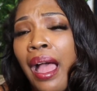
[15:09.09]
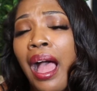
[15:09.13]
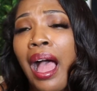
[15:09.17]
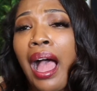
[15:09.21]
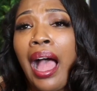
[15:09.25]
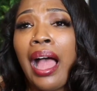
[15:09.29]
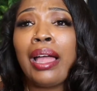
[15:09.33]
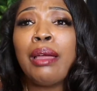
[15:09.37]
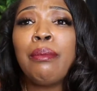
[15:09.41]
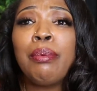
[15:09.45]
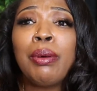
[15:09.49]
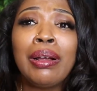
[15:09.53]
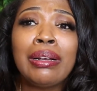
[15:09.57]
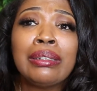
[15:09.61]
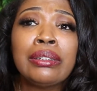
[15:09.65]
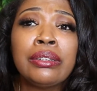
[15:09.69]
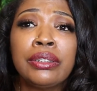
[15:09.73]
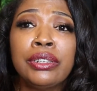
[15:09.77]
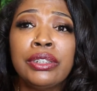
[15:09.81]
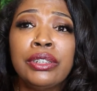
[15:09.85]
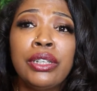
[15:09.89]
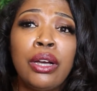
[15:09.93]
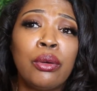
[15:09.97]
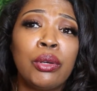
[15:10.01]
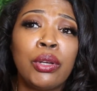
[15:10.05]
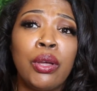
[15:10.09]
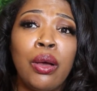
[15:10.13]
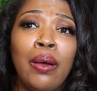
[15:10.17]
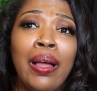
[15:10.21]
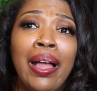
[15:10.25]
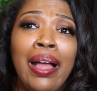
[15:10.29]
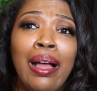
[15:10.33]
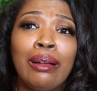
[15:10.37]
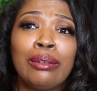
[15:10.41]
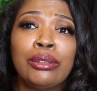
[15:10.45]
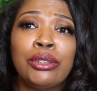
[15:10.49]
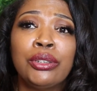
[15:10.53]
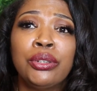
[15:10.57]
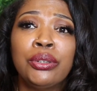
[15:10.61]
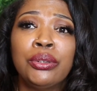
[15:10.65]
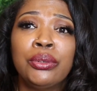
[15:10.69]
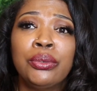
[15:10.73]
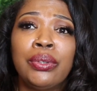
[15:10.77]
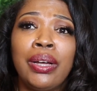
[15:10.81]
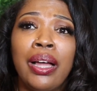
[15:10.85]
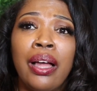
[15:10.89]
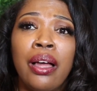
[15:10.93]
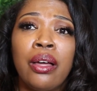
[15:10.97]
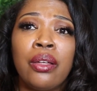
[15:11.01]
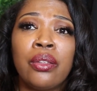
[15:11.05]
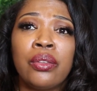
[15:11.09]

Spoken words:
I personally don't know how to